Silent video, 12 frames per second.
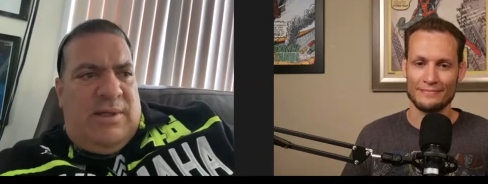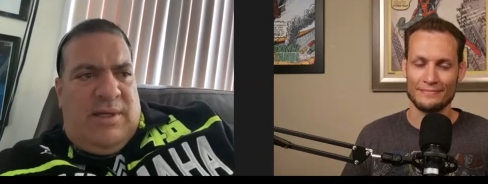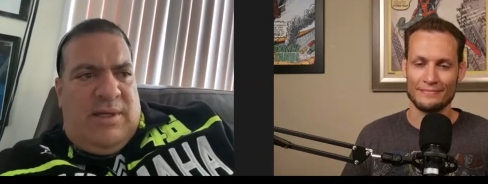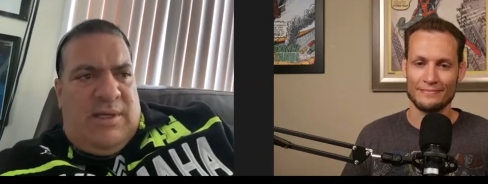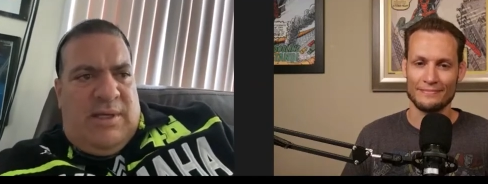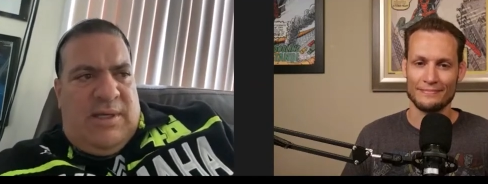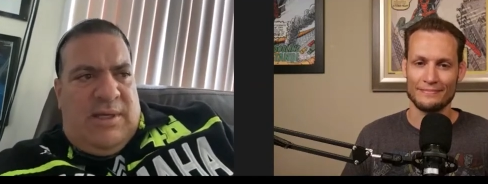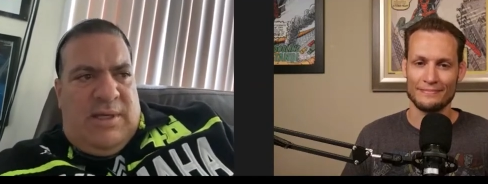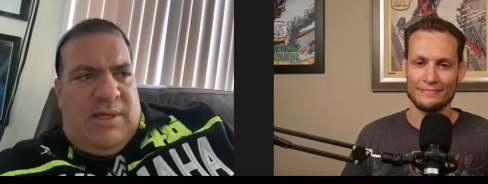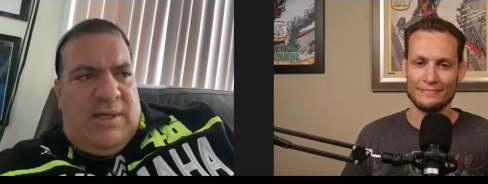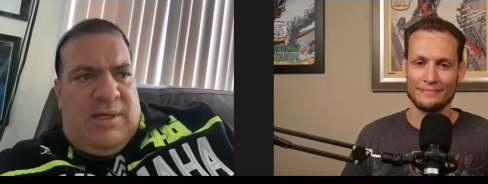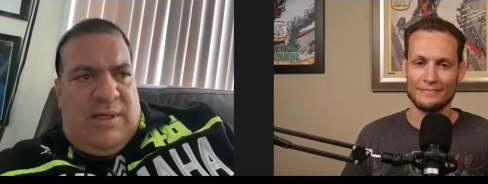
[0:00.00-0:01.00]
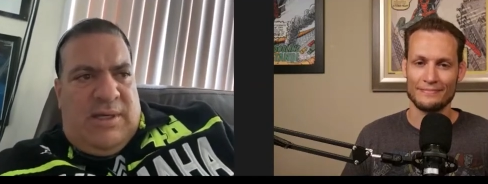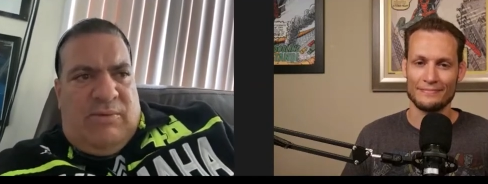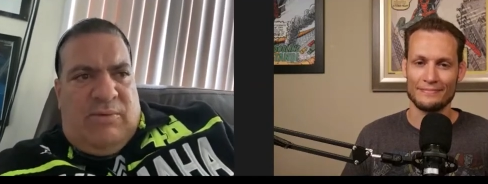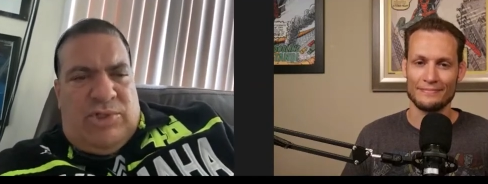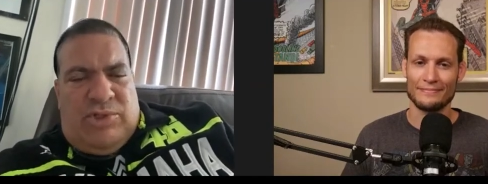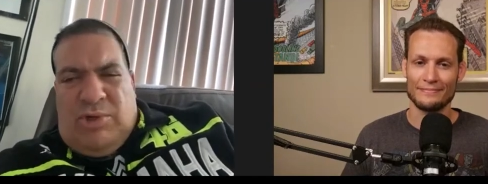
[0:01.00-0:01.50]
Speaker 1: uh, i
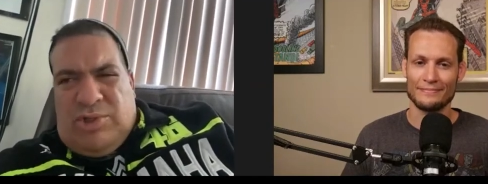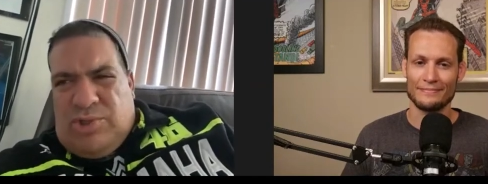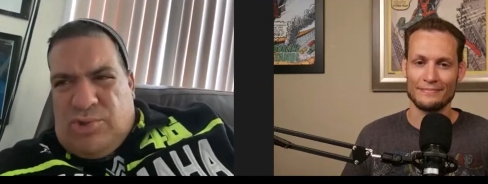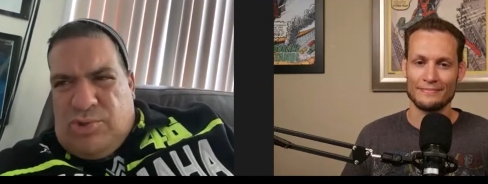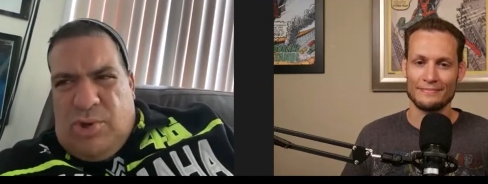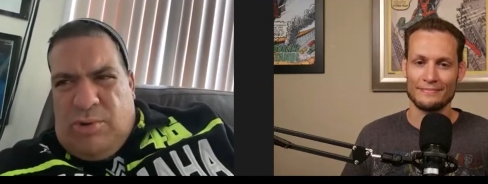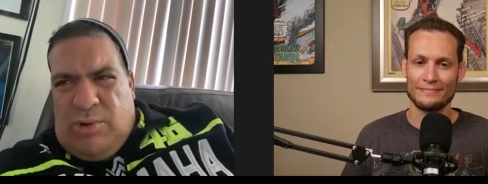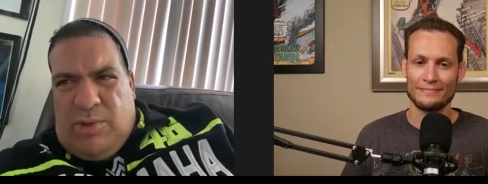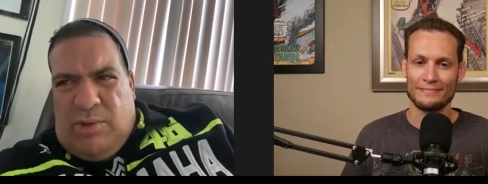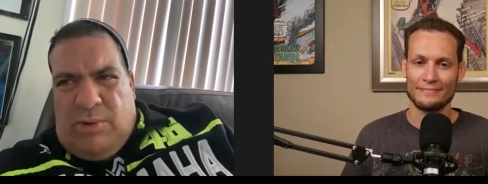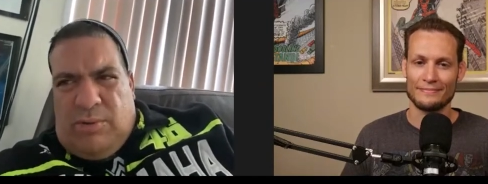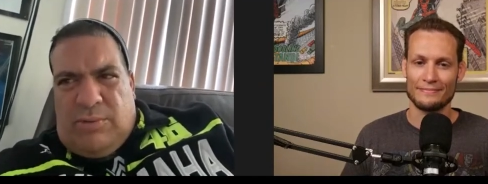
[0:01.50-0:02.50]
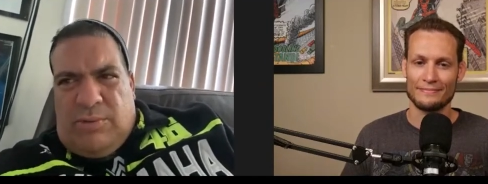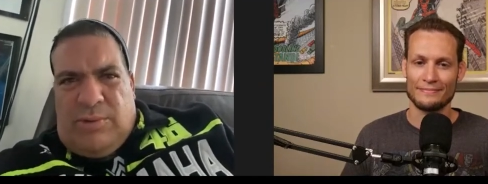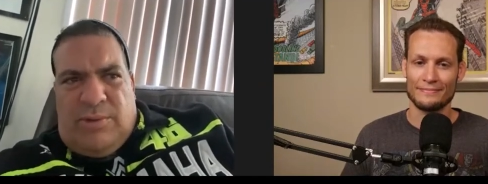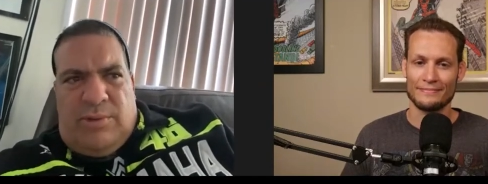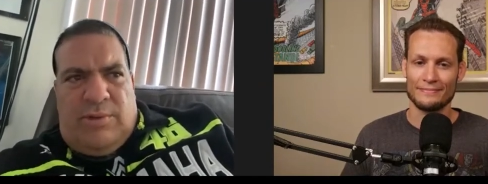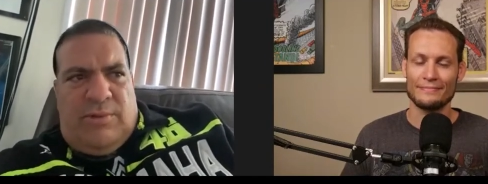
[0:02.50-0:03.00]
was not strong at all
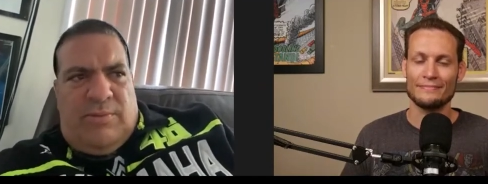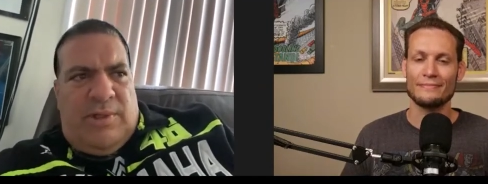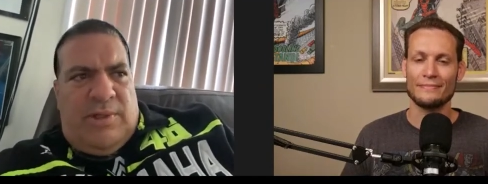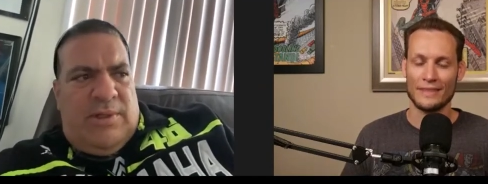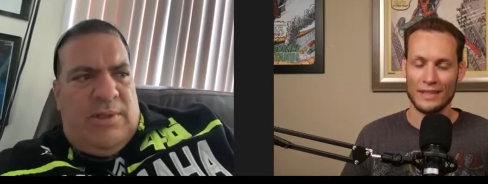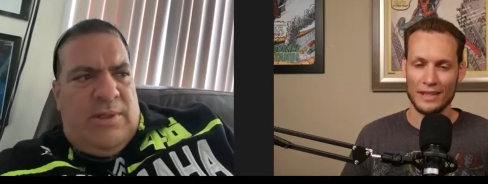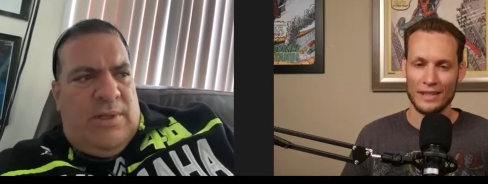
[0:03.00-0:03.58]
you know what i mean